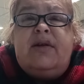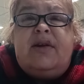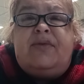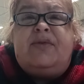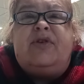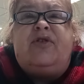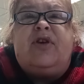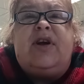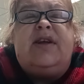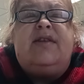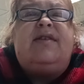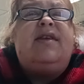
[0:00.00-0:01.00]
different
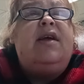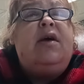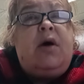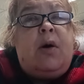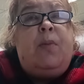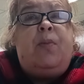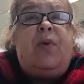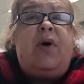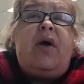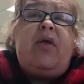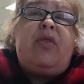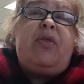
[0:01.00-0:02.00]
trains to help
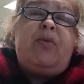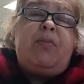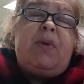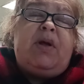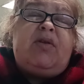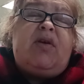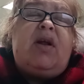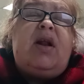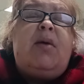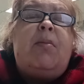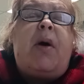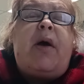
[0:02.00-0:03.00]
with
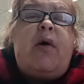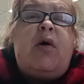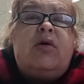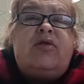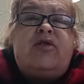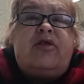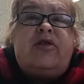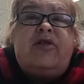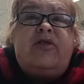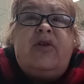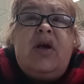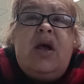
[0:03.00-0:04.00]
maintaining my
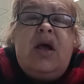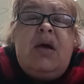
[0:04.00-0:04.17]
alters,